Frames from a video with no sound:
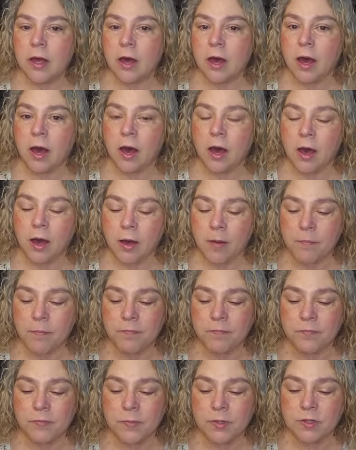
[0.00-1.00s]

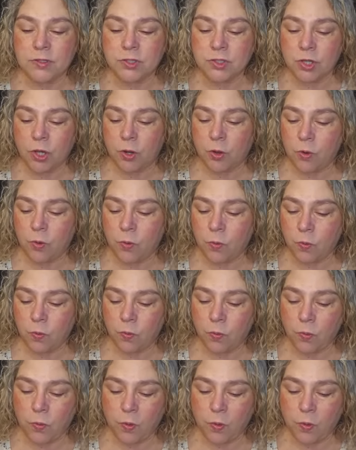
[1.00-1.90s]
So